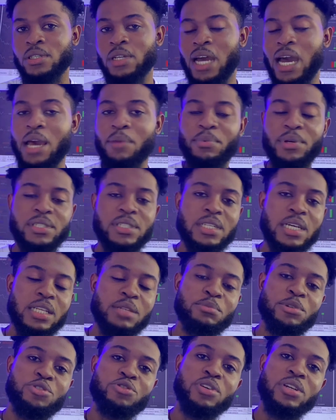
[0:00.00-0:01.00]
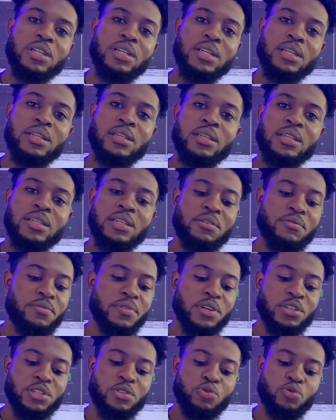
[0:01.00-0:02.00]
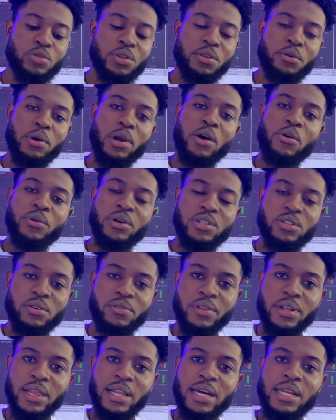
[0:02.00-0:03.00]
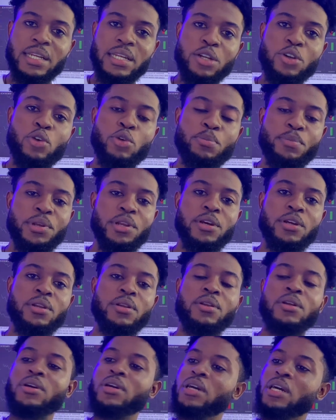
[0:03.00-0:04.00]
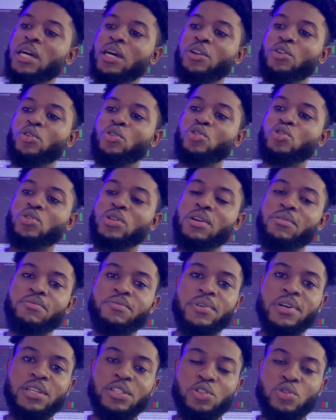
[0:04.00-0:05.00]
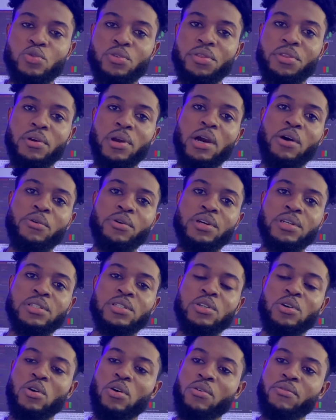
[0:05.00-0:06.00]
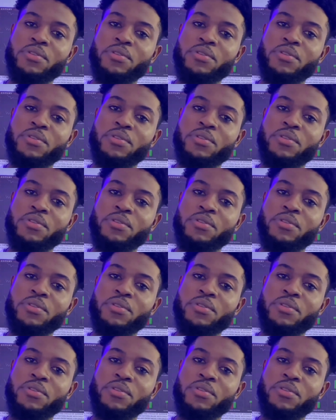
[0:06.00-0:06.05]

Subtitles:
I personally be trading the first 2-3 hours of the London opening and also the first 2-3 hours of